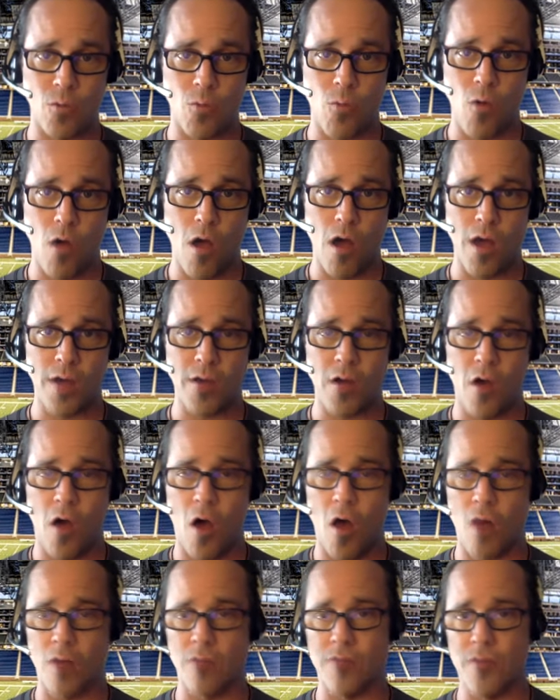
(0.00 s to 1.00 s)

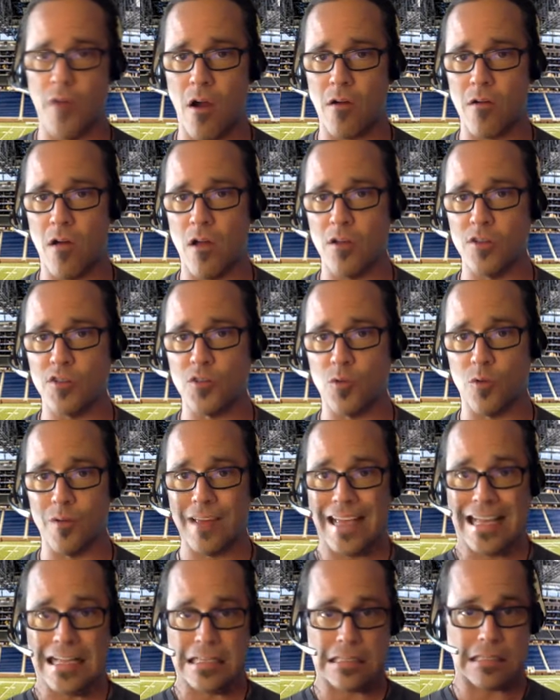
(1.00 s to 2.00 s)
all of our sort
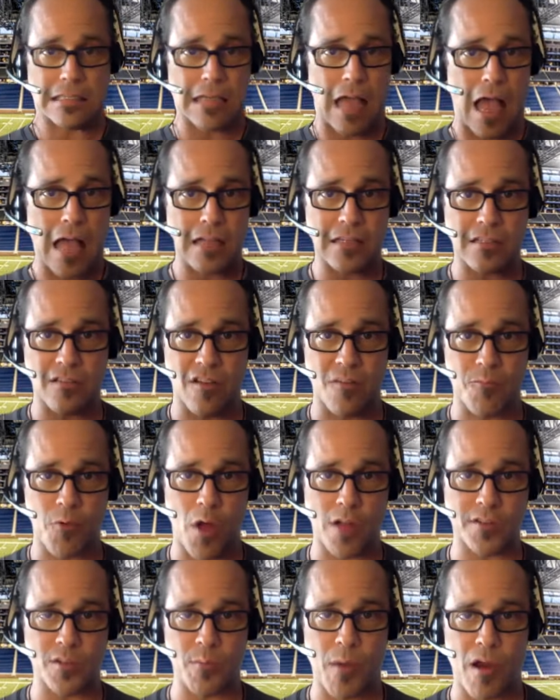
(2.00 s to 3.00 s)
of inside stuff
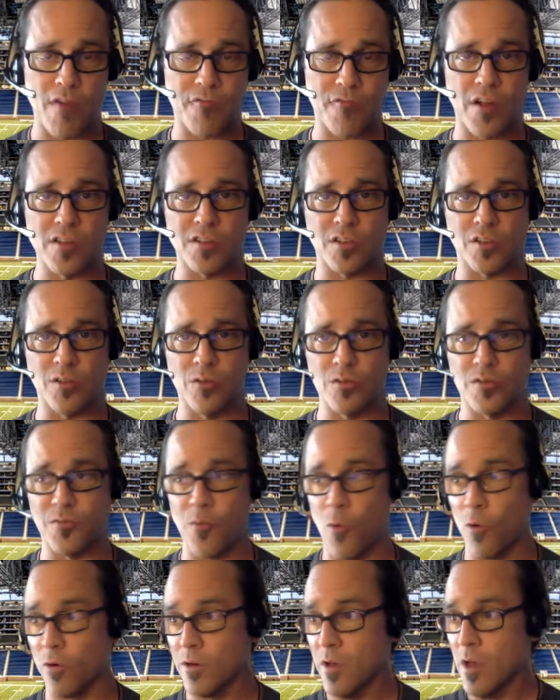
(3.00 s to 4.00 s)
brought to you by our friends at Coons
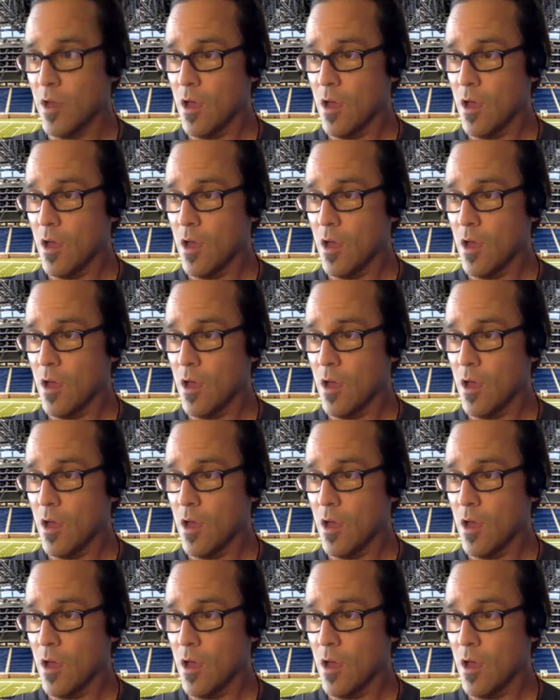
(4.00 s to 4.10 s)
Ford.